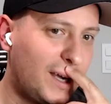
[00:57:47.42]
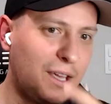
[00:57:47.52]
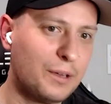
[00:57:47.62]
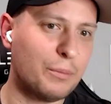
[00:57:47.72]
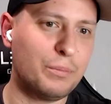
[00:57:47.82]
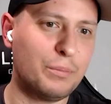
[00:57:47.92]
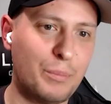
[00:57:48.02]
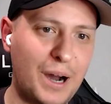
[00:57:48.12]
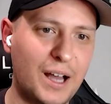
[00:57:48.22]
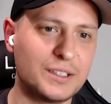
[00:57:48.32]
hey,
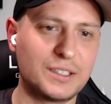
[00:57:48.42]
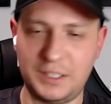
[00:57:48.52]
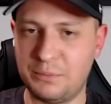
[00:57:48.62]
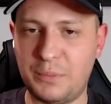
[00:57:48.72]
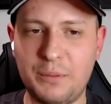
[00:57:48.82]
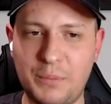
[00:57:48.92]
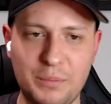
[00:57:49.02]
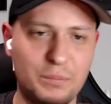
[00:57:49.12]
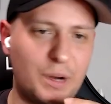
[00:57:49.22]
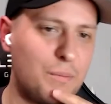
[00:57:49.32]
Maz,
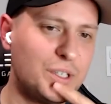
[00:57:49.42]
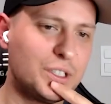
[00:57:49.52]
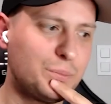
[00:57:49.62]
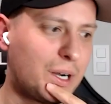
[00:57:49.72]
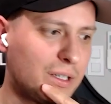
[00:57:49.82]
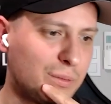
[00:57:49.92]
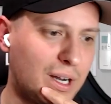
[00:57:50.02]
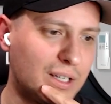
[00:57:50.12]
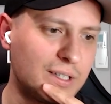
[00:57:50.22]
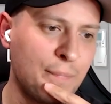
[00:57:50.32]
my business partner
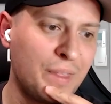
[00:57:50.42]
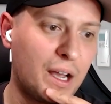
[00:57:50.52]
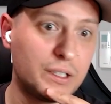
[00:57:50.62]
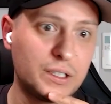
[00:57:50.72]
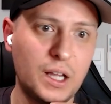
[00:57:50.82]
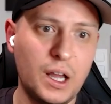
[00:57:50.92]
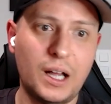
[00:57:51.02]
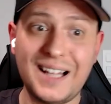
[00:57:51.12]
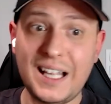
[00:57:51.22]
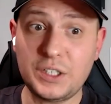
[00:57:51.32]
Maz, I said,
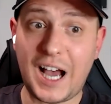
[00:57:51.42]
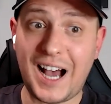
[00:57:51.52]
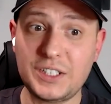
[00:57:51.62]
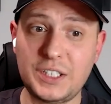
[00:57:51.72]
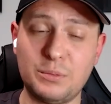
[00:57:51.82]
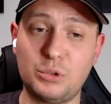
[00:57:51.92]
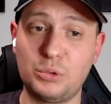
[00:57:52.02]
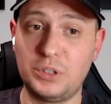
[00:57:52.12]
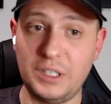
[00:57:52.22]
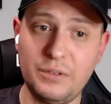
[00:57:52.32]
let's ask him to
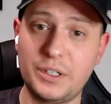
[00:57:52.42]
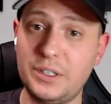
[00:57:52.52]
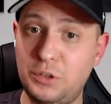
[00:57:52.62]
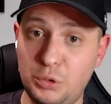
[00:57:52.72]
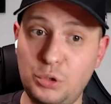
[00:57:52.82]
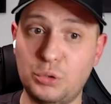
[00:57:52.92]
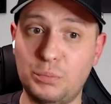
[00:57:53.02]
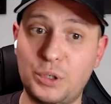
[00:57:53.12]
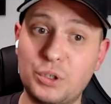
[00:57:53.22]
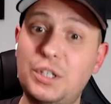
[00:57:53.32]
deliver that to you
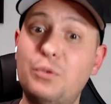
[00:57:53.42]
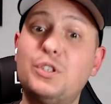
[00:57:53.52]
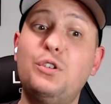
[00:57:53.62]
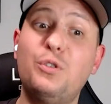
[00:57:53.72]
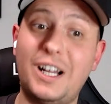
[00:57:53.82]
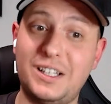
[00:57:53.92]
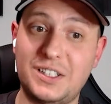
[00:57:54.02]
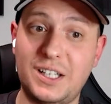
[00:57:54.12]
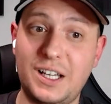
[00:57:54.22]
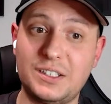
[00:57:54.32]
because he was in the United
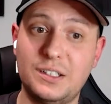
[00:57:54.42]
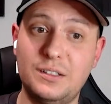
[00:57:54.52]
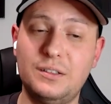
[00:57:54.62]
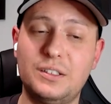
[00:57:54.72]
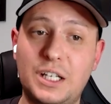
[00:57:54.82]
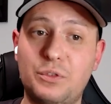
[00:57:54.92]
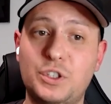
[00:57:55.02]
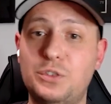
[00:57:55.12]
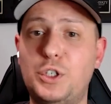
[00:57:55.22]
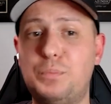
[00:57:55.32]
States. And that
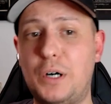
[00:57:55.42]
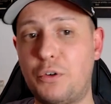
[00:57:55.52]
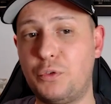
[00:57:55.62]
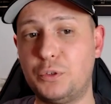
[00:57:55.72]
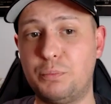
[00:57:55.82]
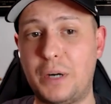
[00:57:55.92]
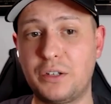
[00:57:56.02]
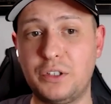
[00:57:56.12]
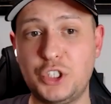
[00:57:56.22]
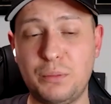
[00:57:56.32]
was as well a powerful
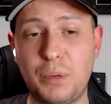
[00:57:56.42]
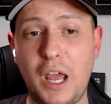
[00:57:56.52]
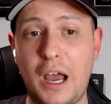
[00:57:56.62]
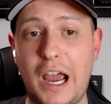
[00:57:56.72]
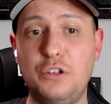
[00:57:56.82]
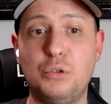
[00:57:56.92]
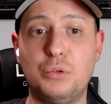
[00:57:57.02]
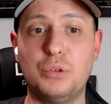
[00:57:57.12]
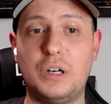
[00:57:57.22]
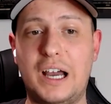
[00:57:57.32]
partnership. I
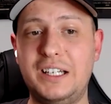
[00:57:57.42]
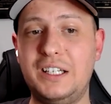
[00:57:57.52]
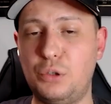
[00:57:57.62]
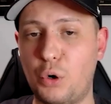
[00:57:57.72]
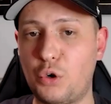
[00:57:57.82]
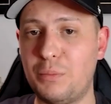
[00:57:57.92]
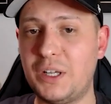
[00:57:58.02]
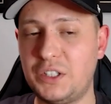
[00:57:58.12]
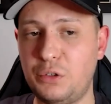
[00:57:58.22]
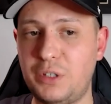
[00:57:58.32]
knew I need
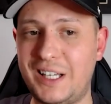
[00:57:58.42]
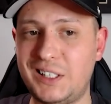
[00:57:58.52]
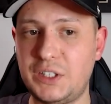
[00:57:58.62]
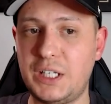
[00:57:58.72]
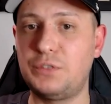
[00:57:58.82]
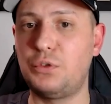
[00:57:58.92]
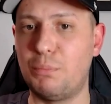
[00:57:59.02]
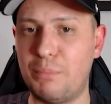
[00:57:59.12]
documents in the United States for